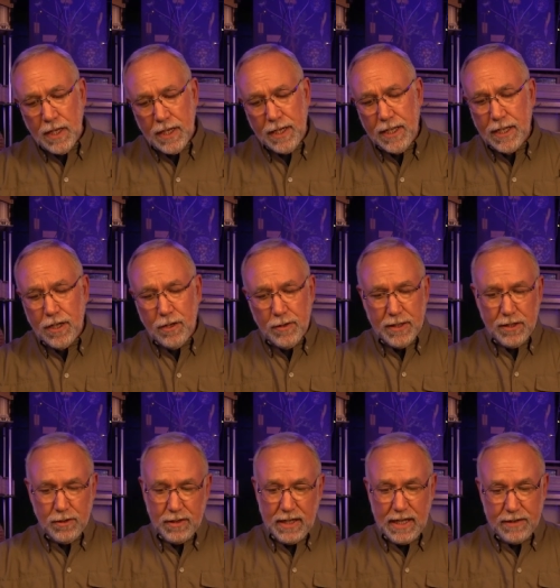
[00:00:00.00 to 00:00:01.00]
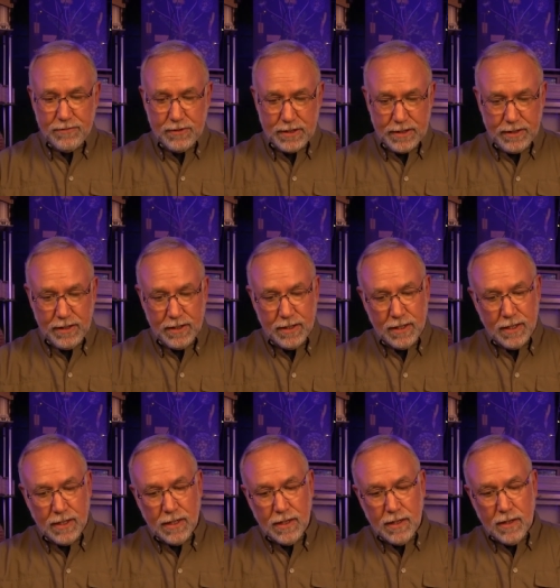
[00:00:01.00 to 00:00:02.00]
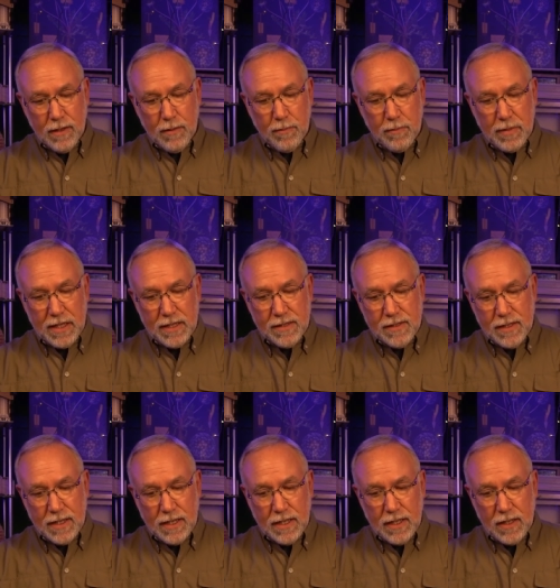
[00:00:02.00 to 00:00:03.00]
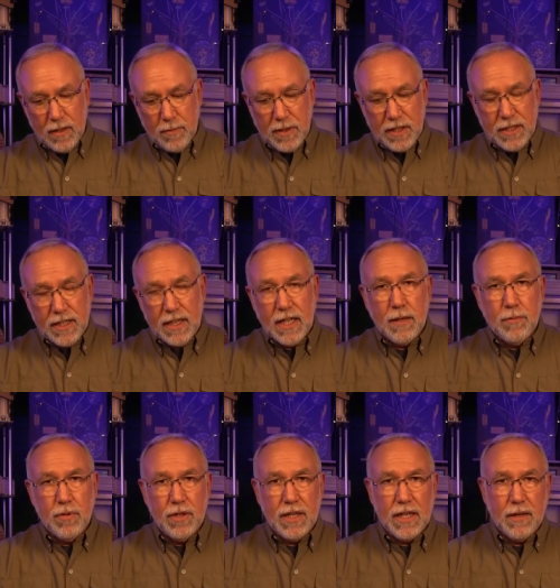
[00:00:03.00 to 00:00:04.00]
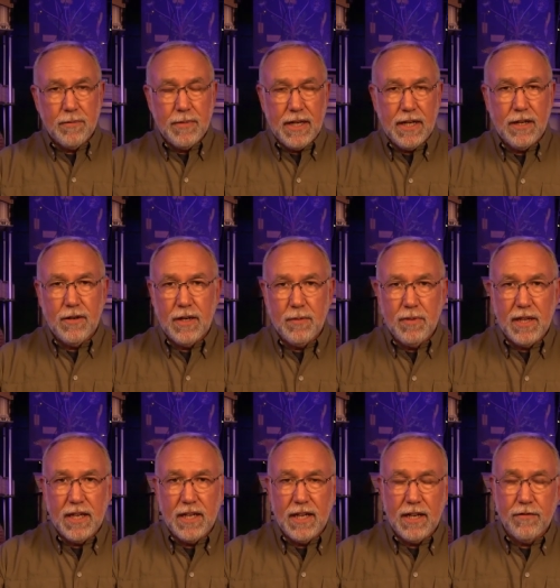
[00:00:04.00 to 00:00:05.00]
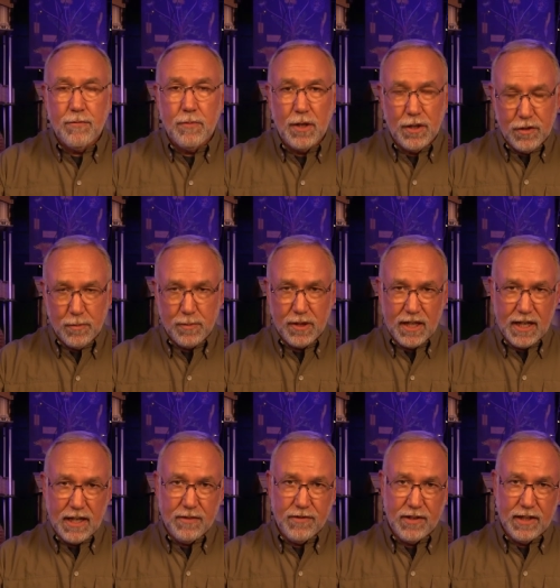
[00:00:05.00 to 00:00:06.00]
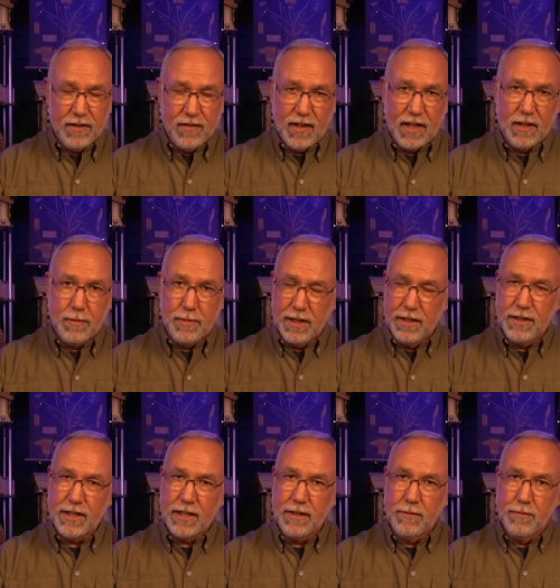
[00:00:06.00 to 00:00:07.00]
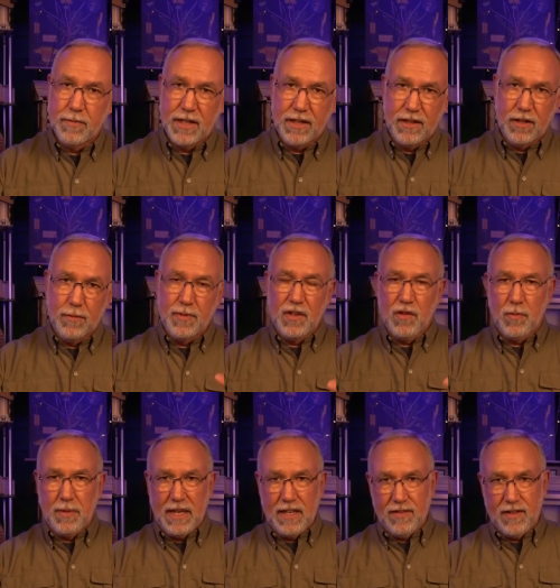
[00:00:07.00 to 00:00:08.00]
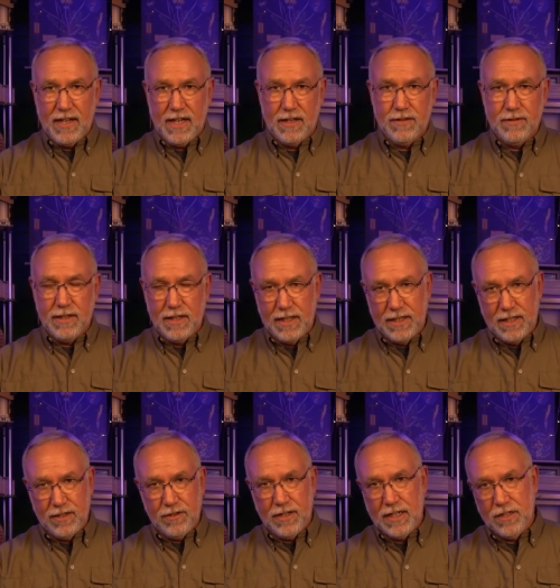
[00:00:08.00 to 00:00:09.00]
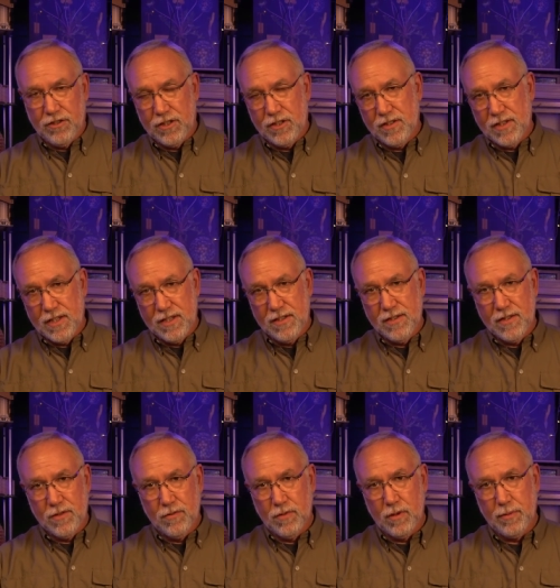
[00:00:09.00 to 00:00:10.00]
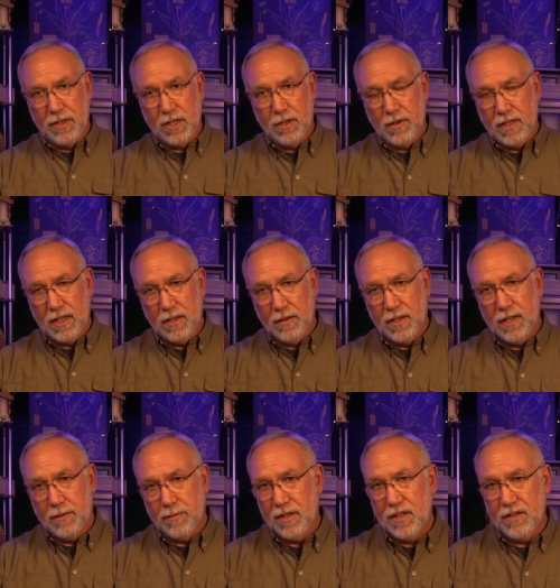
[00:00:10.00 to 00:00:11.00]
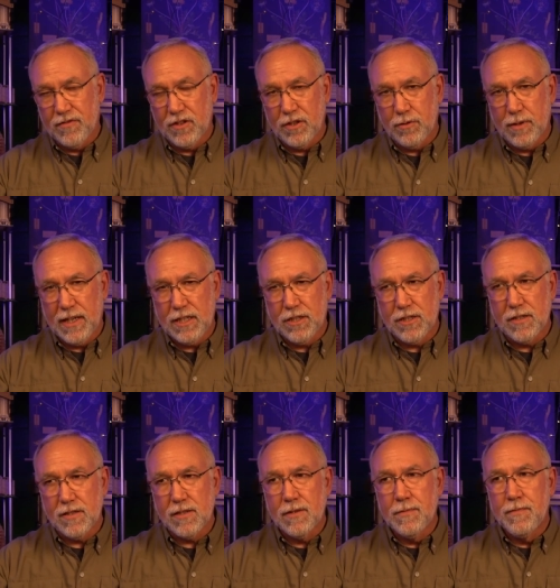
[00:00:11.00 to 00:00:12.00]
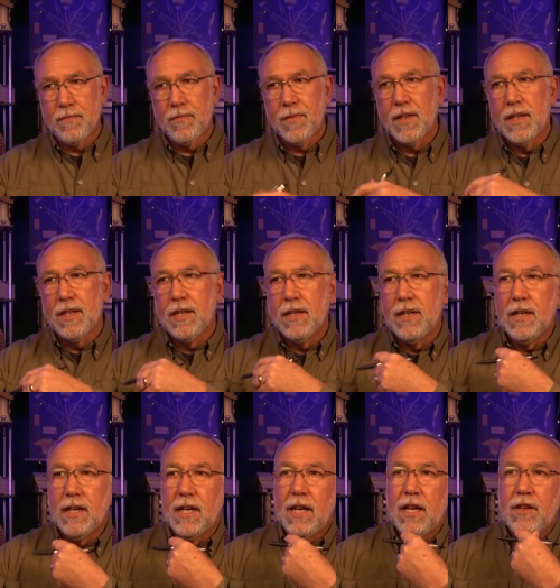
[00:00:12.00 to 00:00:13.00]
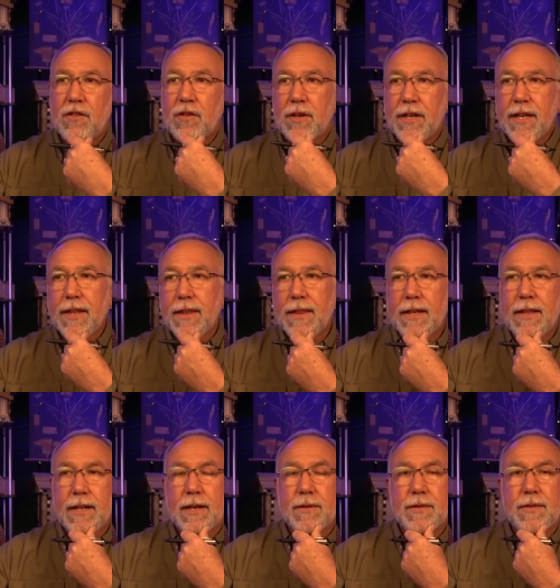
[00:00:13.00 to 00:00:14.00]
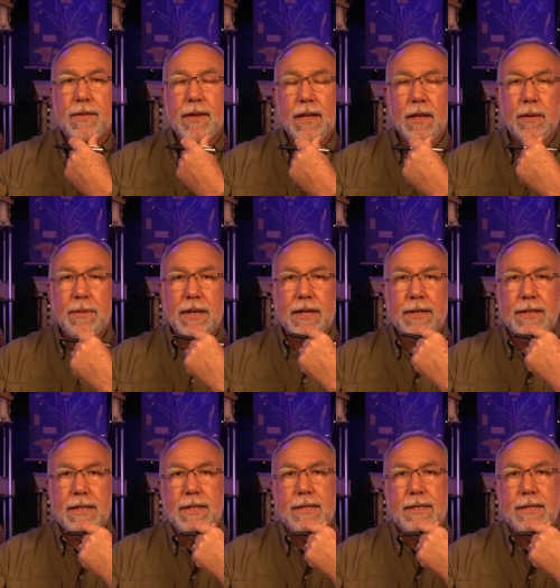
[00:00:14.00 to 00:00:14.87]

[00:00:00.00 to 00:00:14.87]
and again, no, I don't have one, but uh, in the building that I'm putting up now, I plan to have multiple hives inside the building, but they'll be spaced out, and then their entrances will be going in a number of different directions. So another thing that I was thinking about